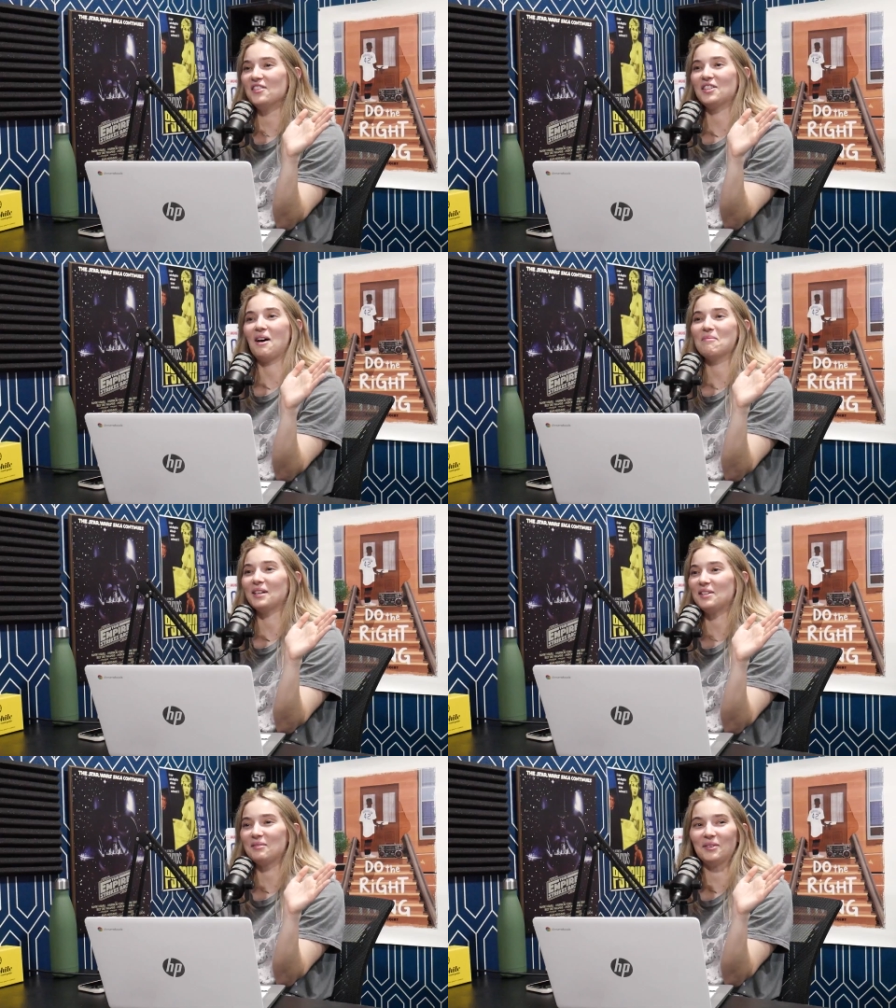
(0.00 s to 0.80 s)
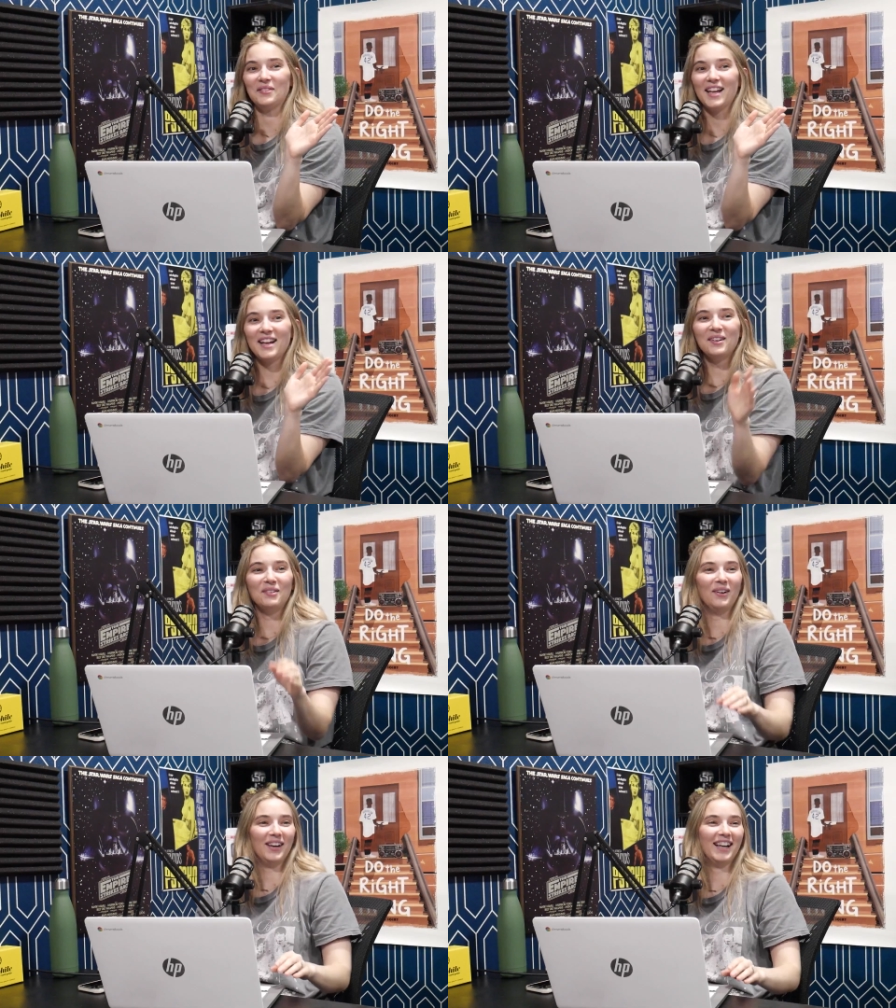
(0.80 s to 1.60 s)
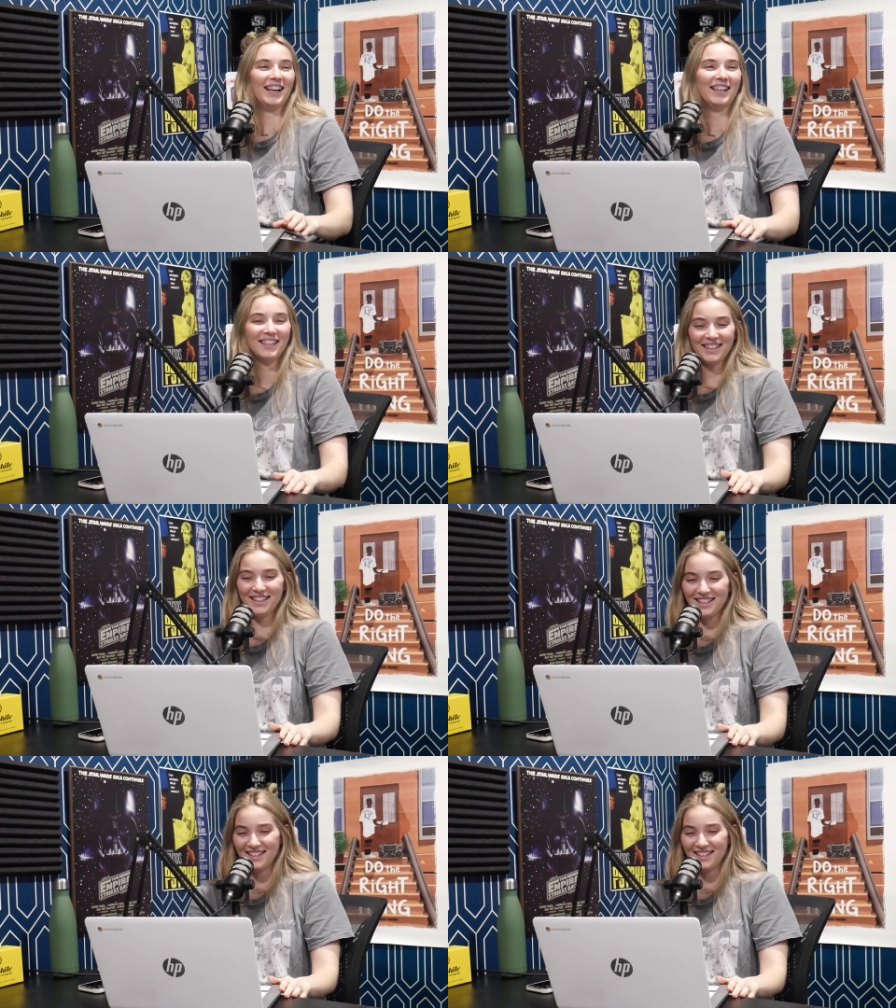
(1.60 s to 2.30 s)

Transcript: top. We're not even on Fall Guy, but this is taking us down a different